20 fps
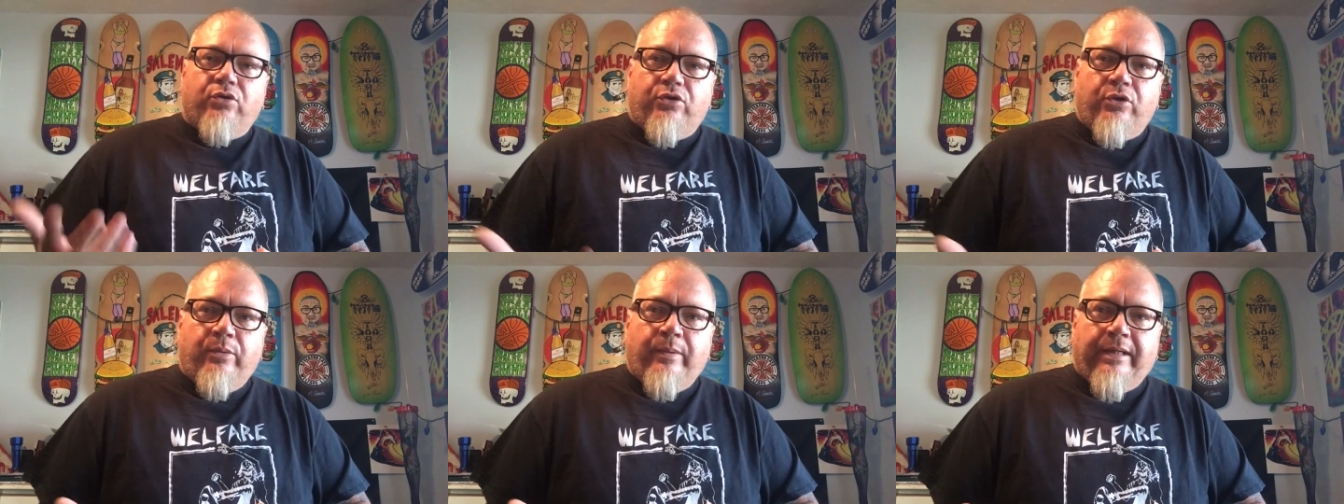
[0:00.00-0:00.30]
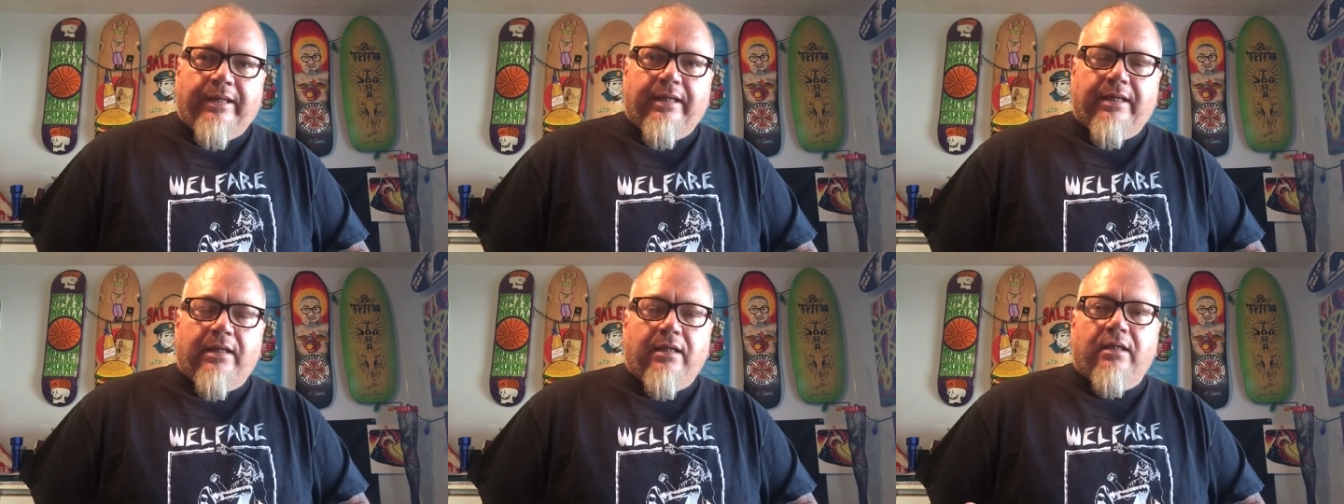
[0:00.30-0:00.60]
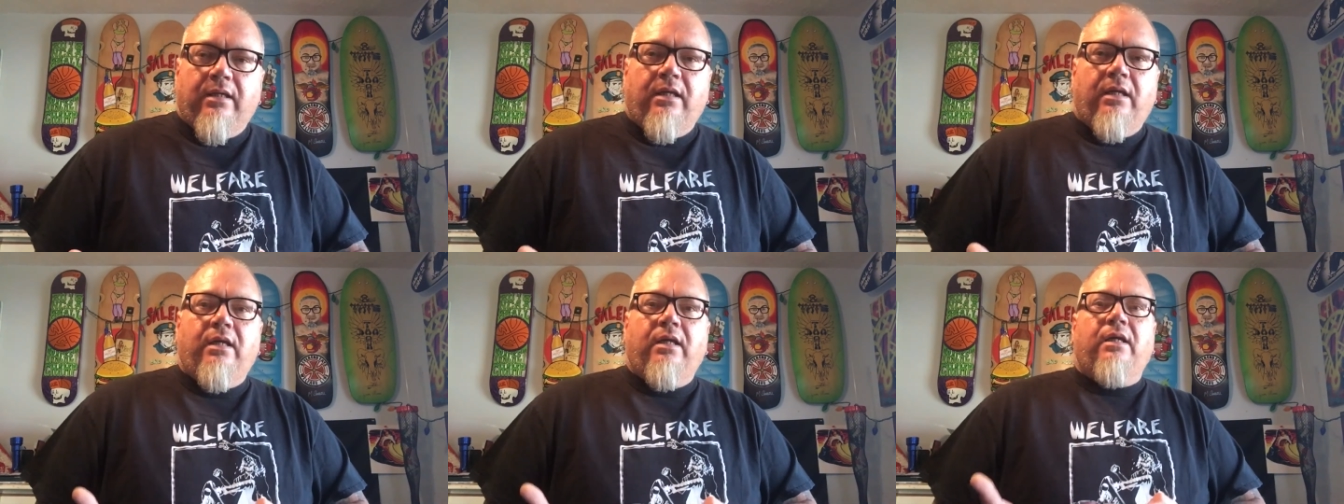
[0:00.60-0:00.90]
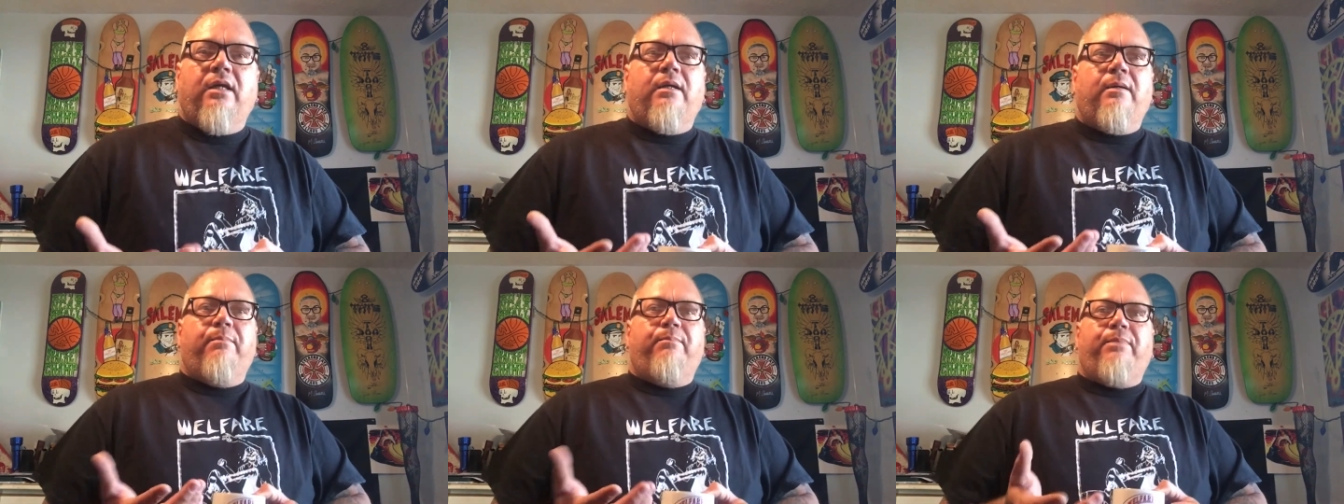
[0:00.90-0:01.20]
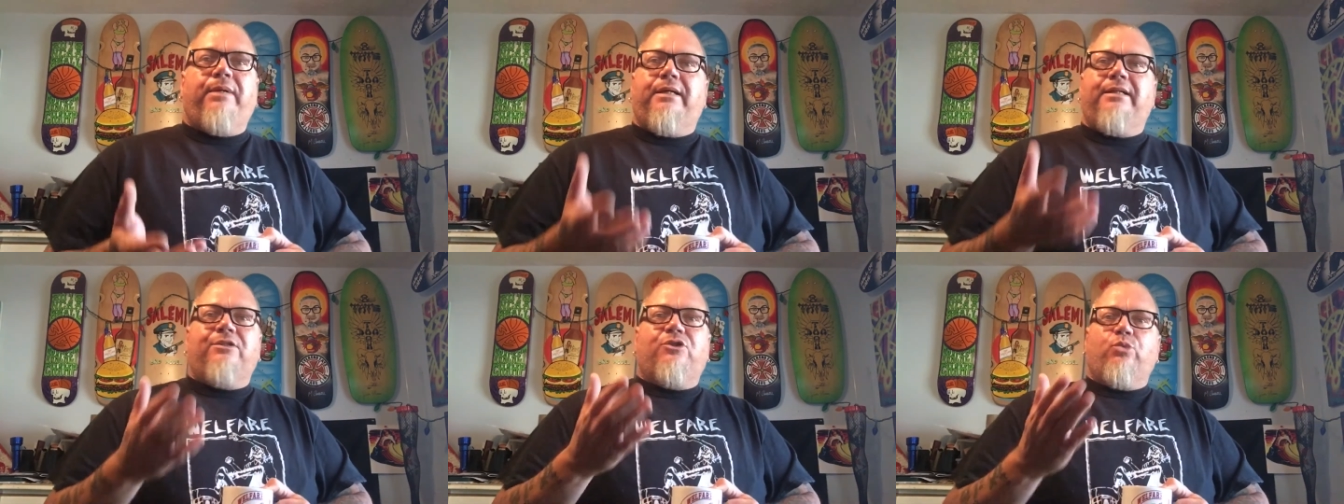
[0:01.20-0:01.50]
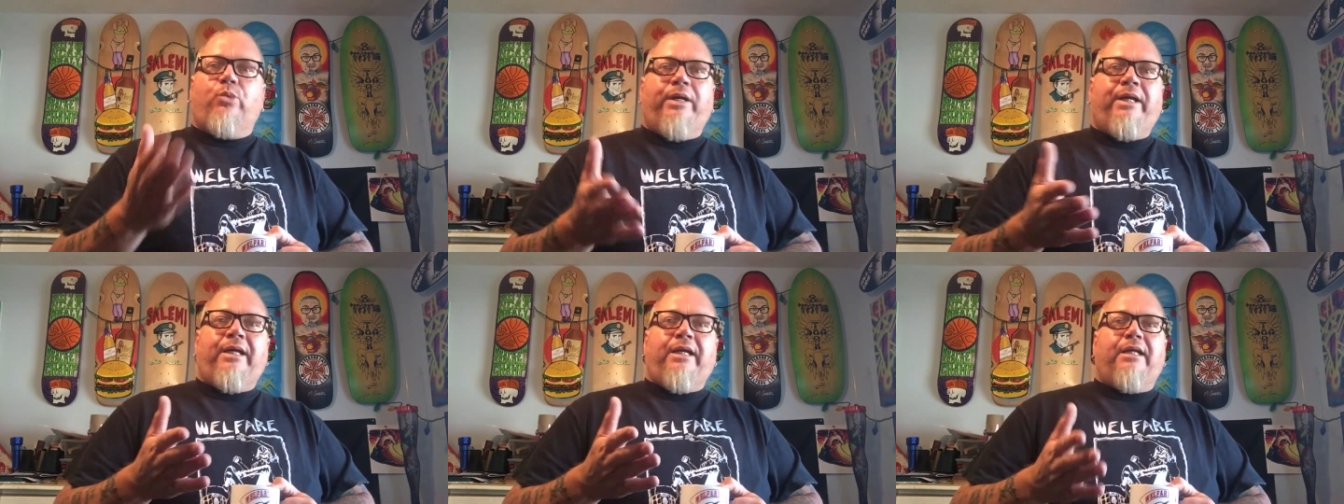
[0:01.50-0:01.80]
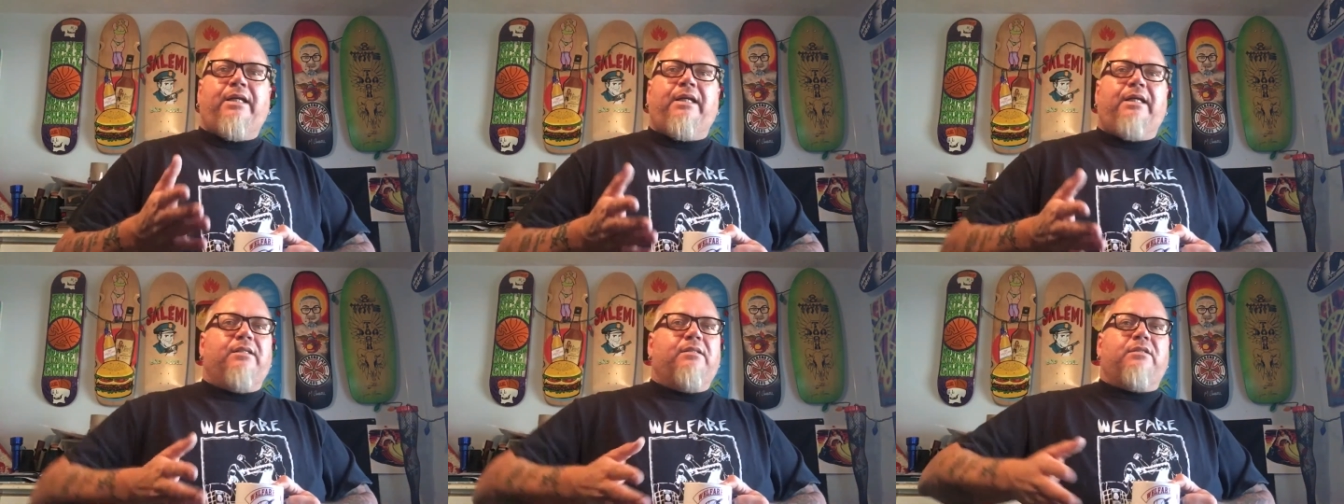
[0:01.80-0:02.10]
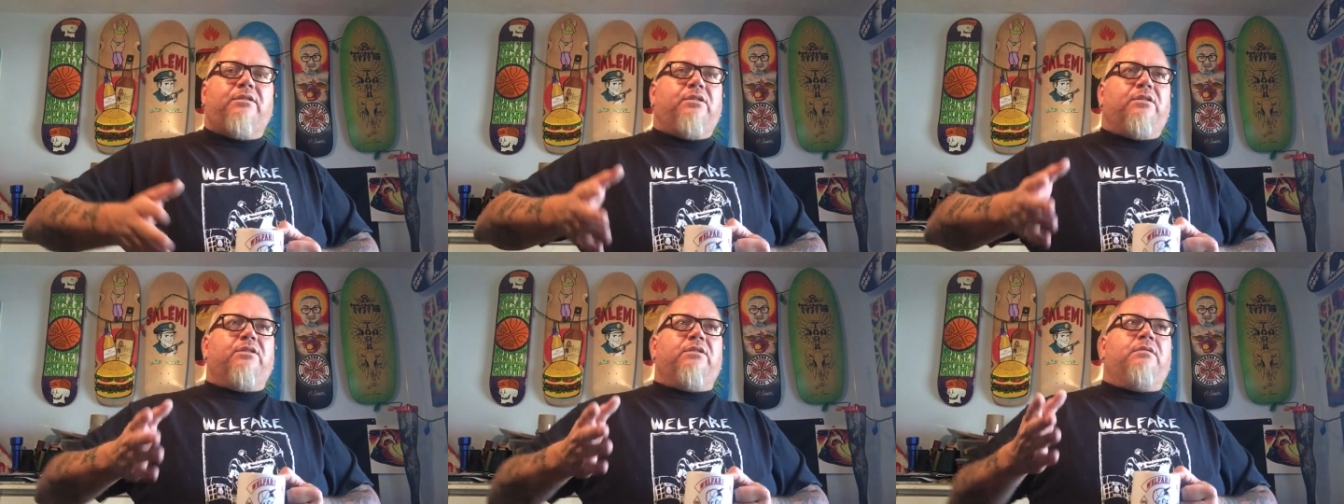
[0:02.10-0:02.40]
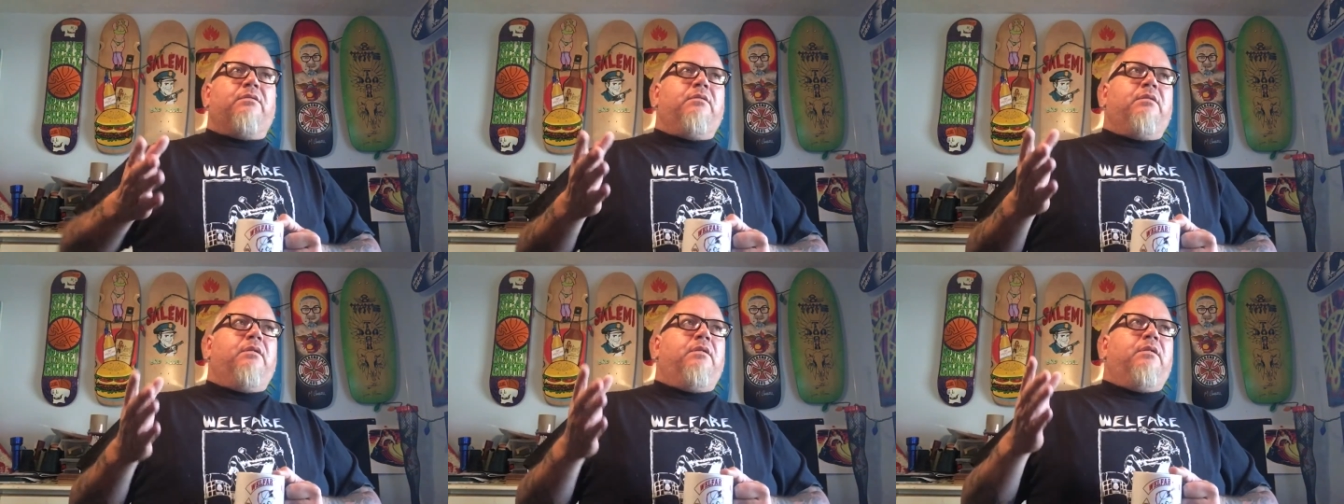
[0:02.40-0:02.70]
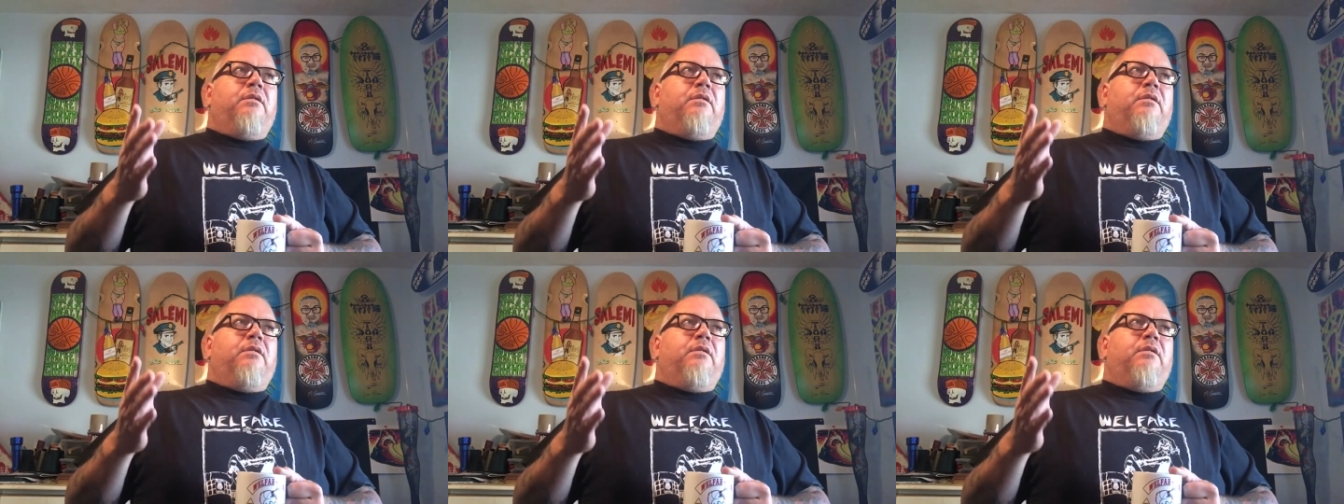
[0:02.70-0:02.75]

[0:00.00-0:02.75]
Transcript: doing it. But Duane has just,